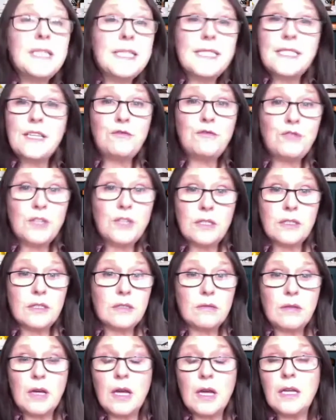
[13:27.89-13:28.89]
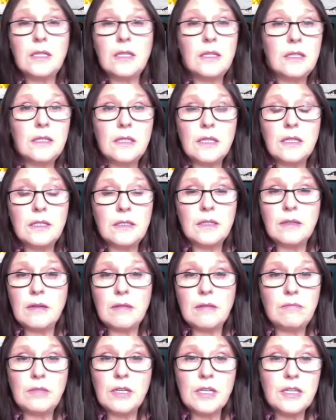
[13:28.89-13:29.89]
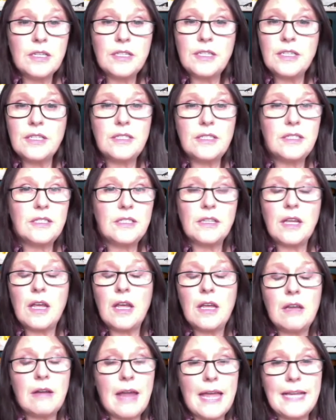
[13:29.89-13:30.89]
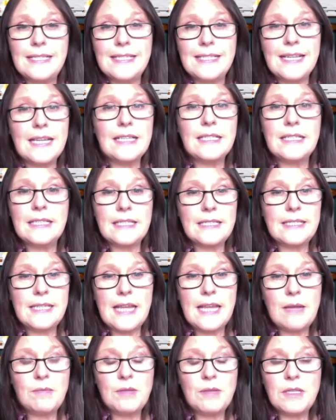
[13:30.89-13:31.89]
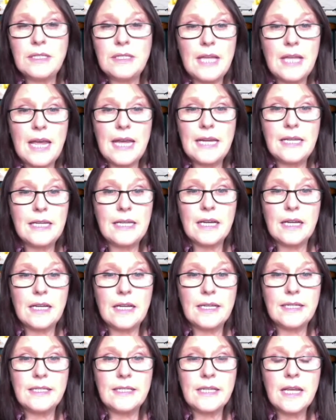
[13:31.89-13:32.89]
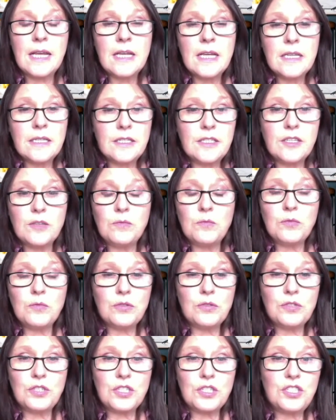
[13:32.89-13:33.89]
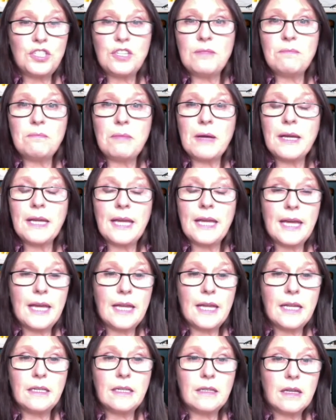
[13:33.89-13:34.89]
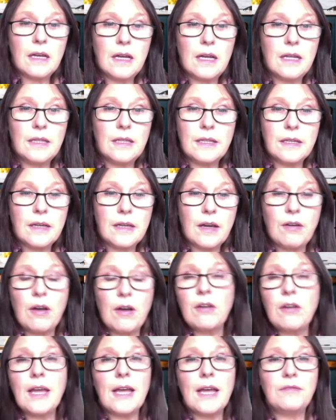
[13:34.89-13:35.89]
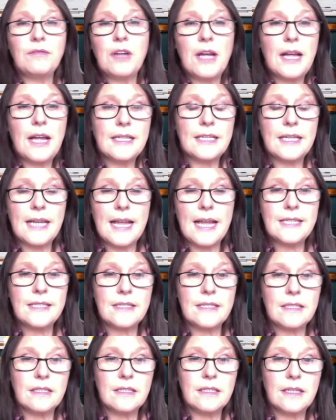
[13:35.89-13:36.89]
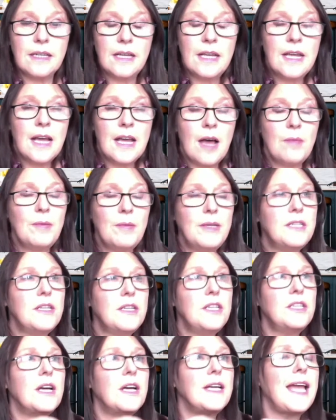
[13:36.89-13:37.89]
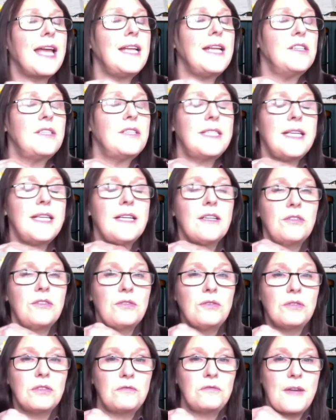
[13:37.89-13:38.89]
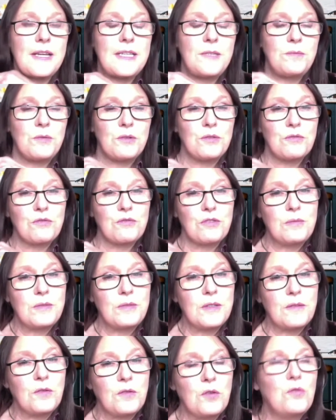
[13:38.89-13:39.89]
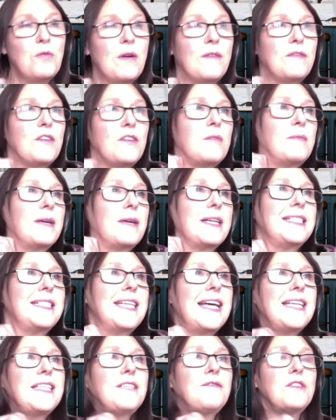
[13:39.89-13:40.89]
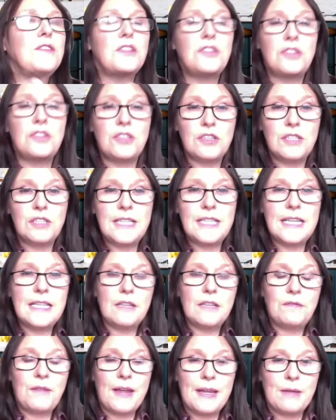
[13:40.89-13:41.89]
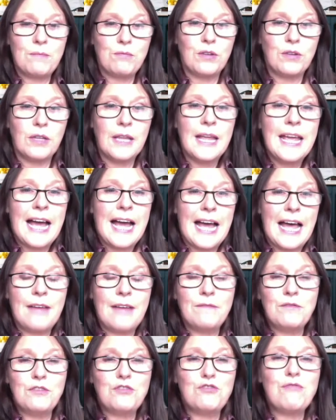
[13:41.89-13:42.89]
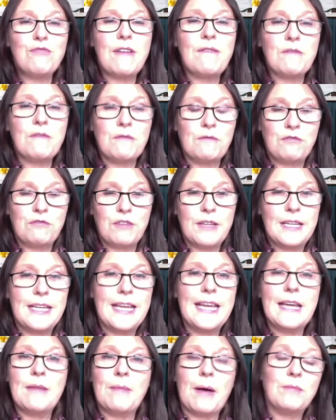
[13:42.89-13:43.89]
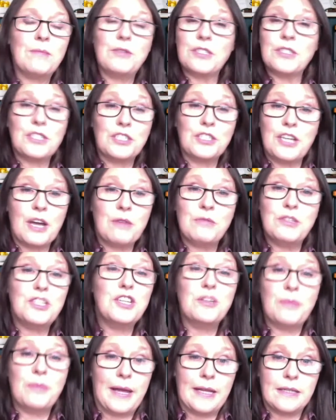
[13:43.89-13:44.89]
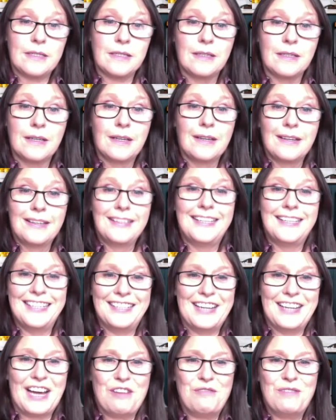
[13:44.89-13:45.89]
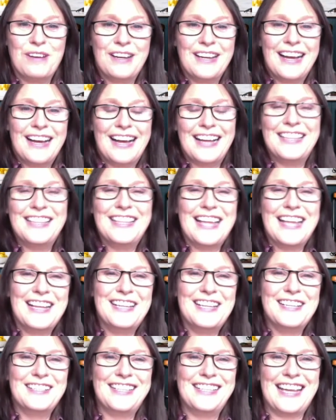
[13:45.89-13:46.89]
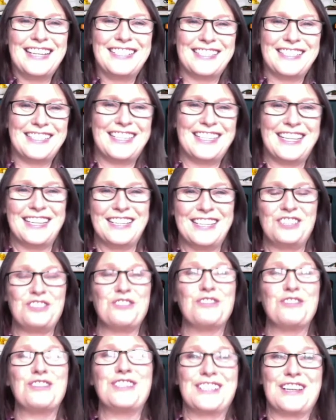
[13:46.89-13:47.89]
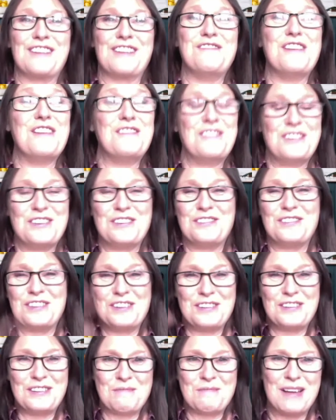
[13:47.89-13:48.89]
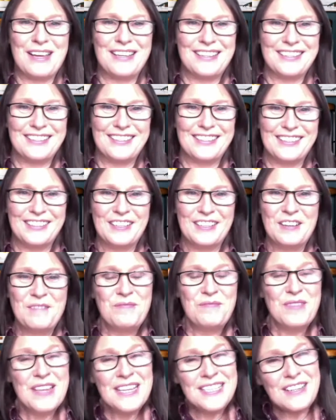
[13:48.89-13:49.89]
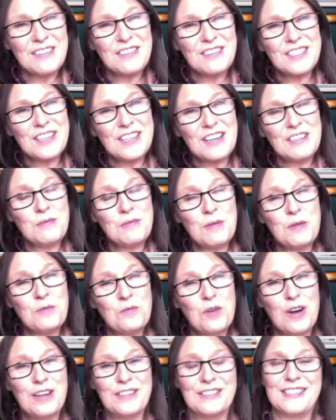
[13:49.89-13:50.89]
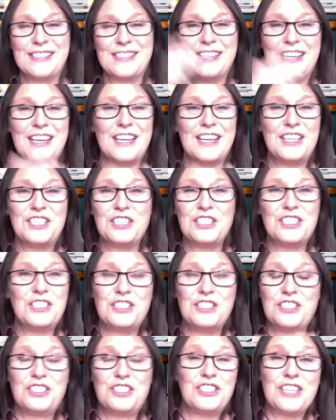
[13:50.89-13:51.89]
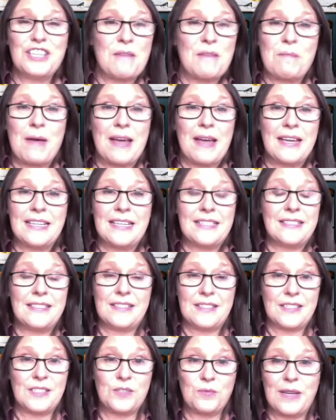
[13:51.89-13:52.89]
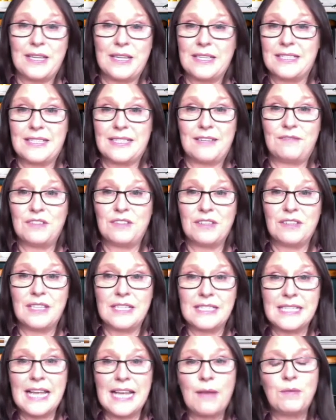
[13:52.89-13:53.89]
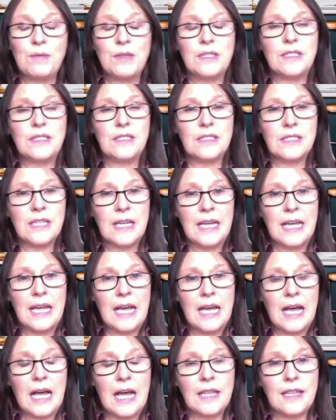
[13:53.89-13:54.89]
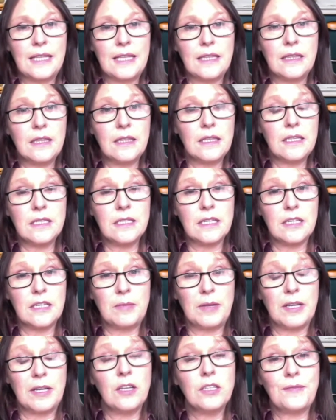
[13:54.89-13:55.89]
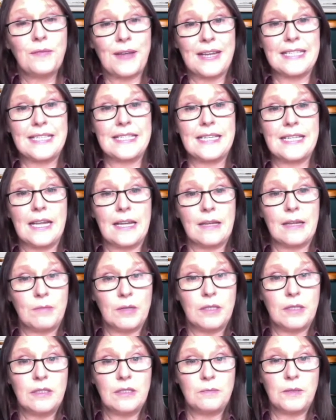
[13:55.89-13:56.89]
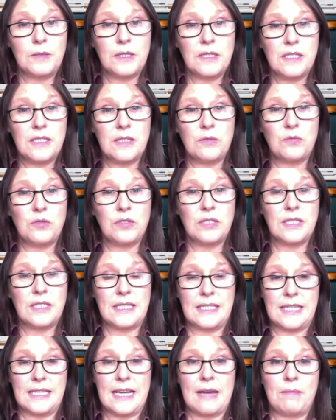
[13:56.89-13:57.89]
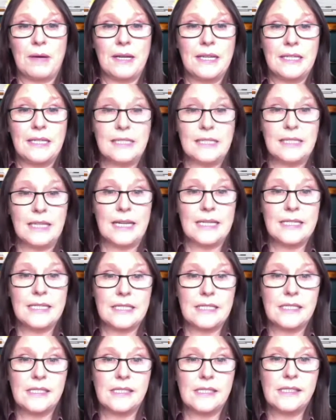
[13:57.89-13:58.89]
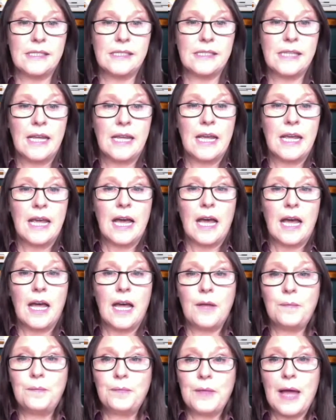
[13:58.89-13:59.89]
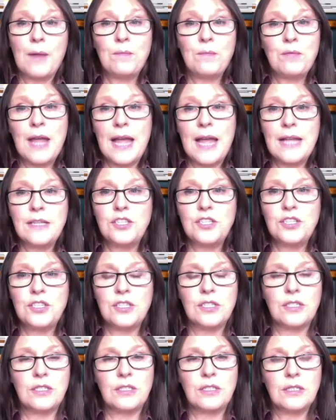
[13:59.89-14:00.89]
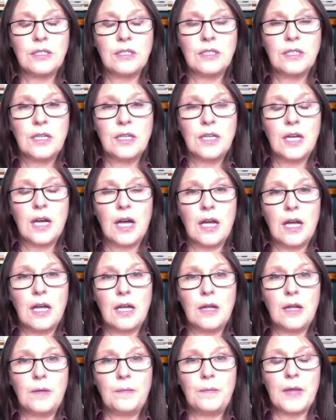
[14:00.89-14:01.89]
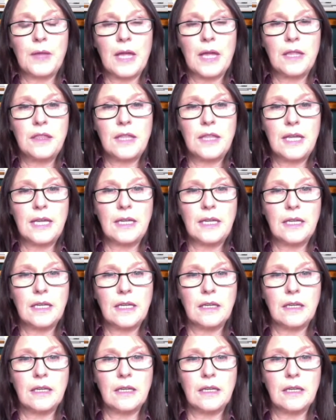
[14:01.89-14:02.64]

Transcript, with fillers: different, and learners are exactly the same as ADIs. Some will just jump back in and they go, okay, I've not had a lesson. I mean, you see on all the Facebook groups of, oh, I've got my test for the 13th of April. I haven't driven for a year, but I'm just going to go and do it, you know. And then the instructors go, no, you're not in my car. So there's going to be ones that are just get back into the swing as if nothing's happened. Yeah. I think there's going to be a lot of excitement because they're wanting to get back into lessons. Apprehension. I think